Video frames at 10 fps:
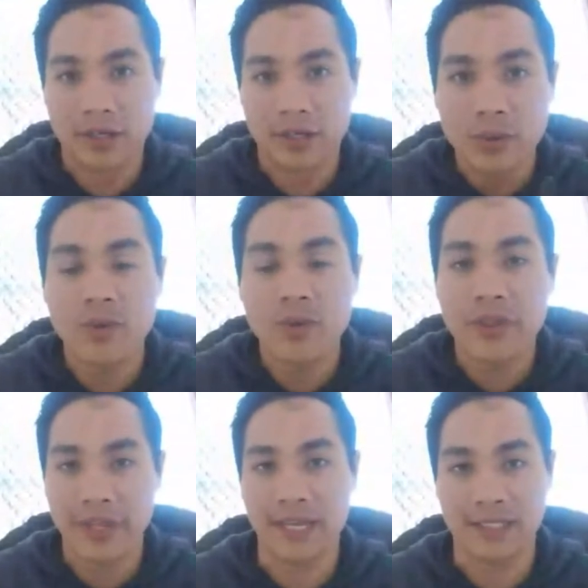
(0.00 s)
and
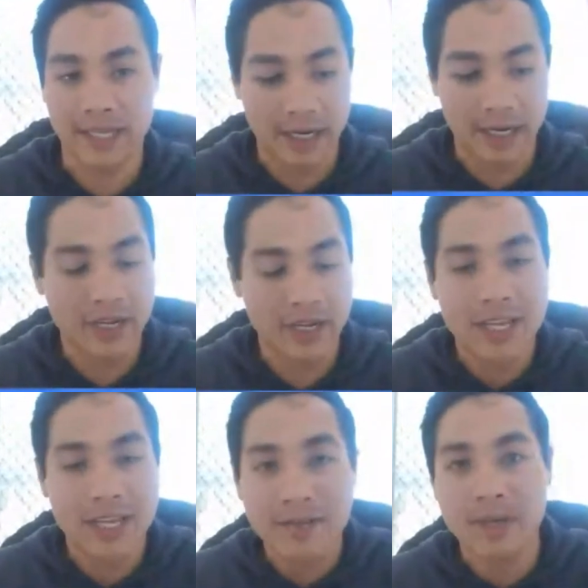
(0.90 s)
do the things that are
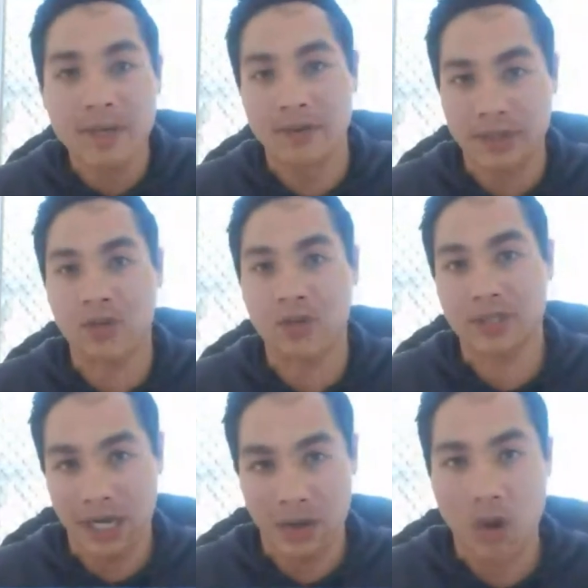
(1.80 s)
going to give me the
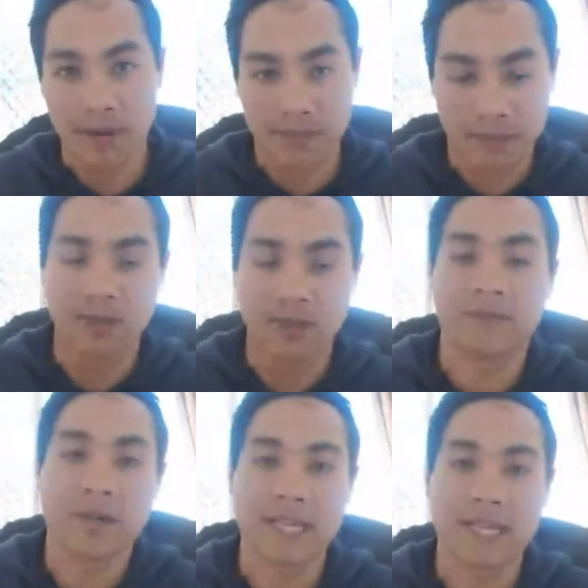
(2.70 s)
results that I want. So,
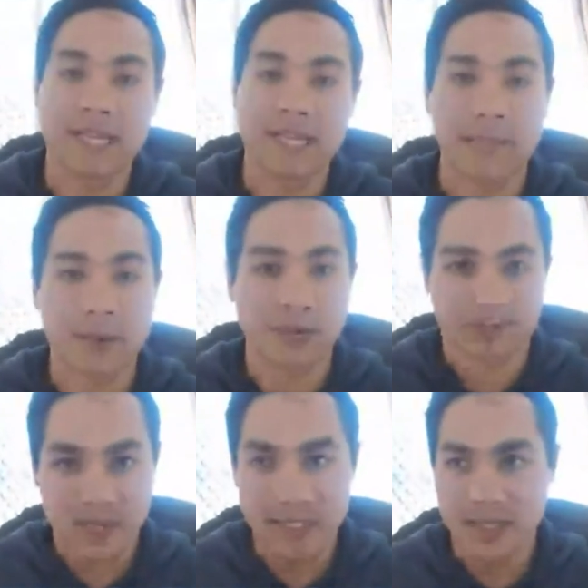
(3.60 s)
for example,
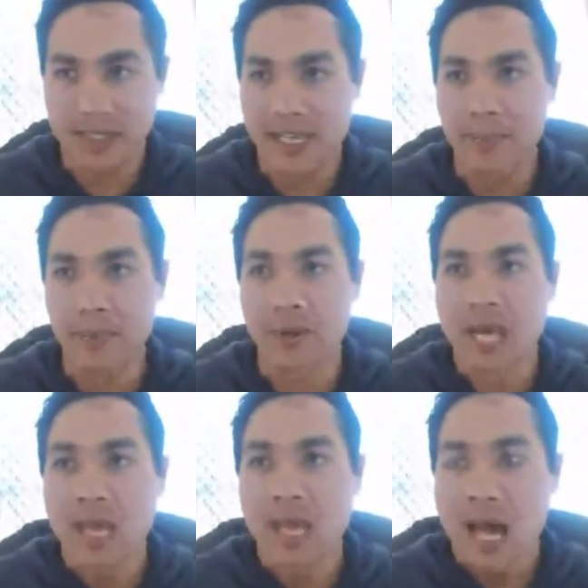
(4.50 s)
this is an example.
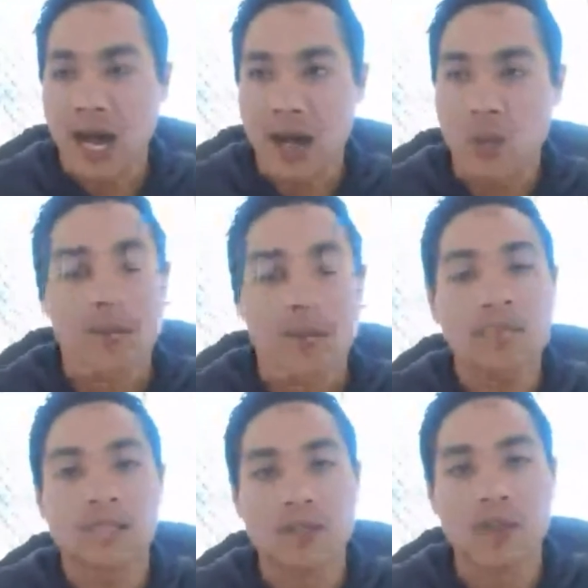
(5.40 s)

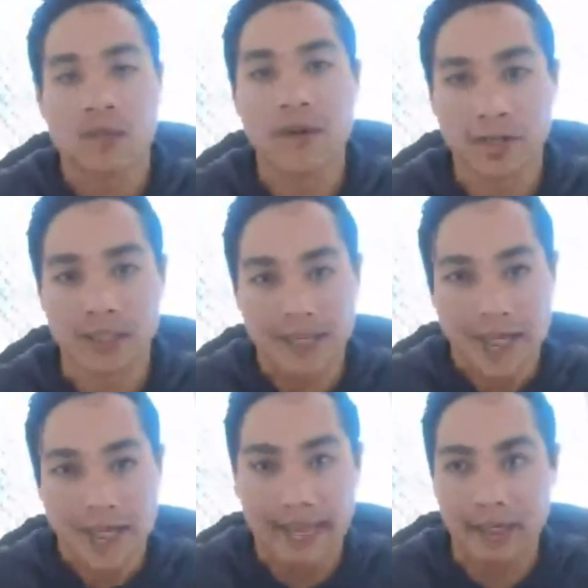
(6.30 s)
What is your
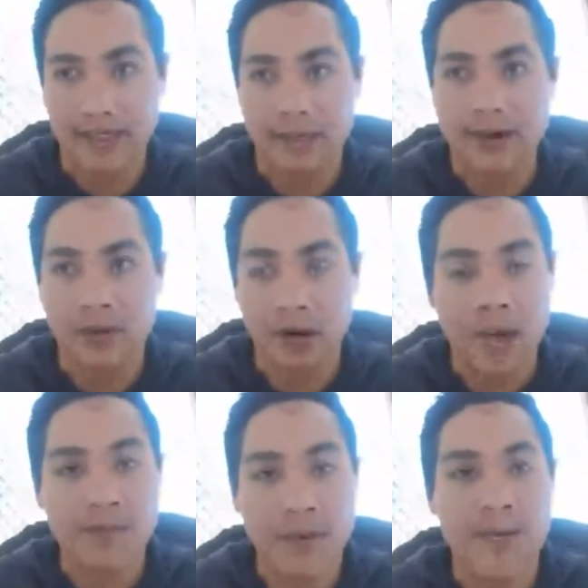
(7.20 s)
focus? And, you
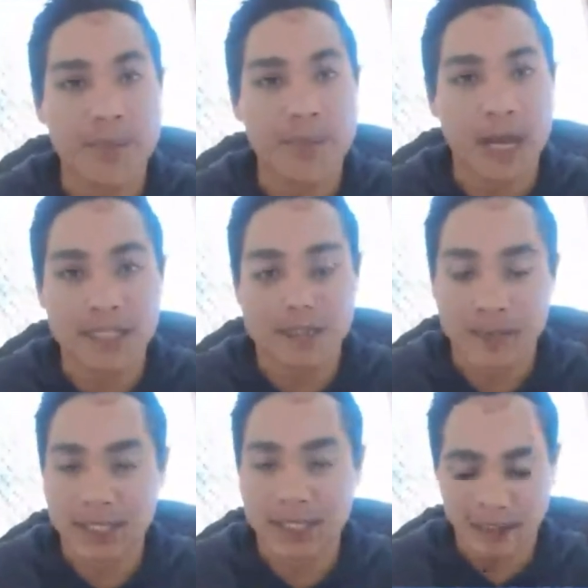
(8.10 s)
know, I've been
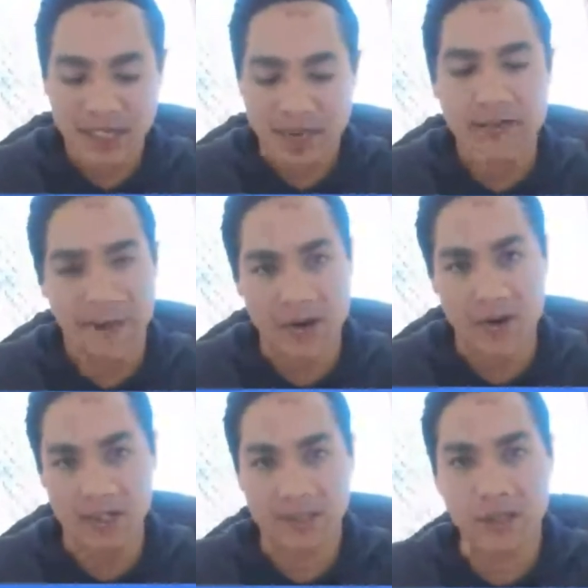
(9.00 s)
asking myself, what is my
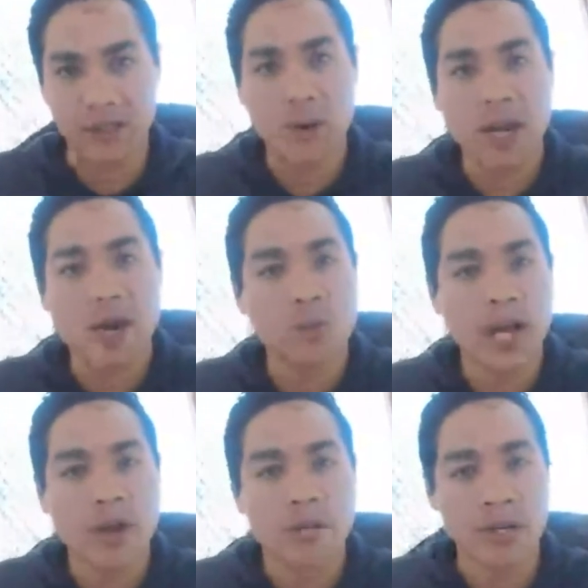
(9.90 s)
focus? You know,
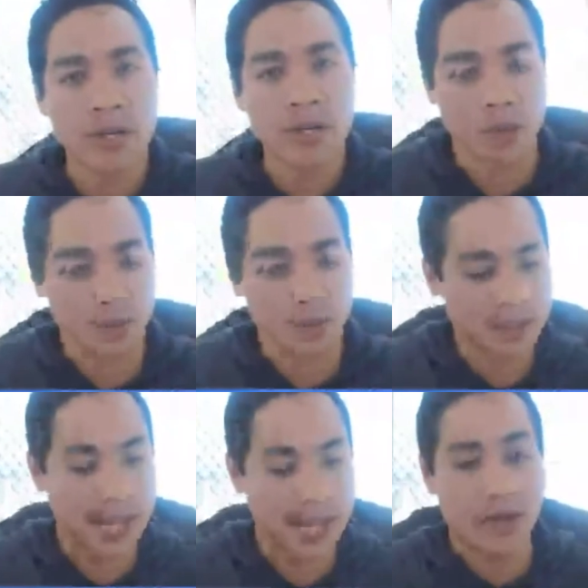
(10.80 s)
what do I really want?
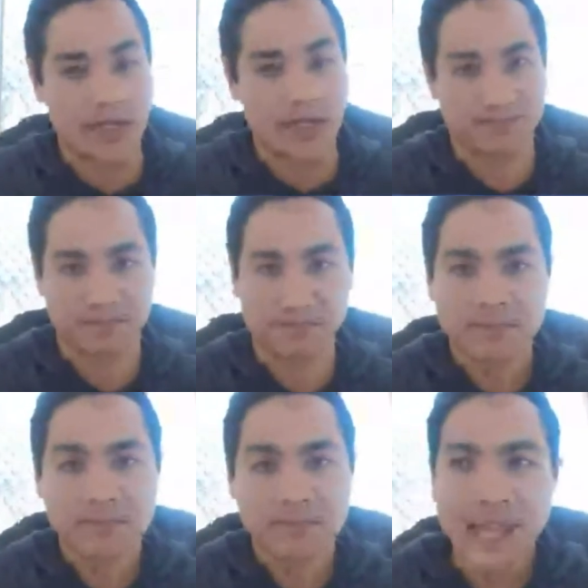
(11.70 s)
What's the outcome?
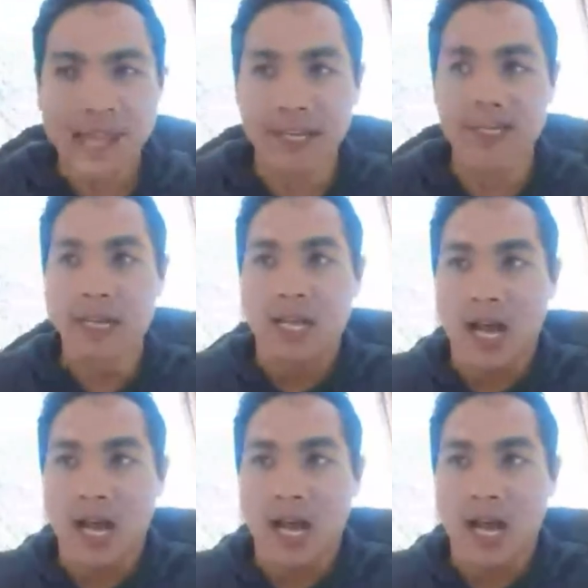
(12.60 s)
And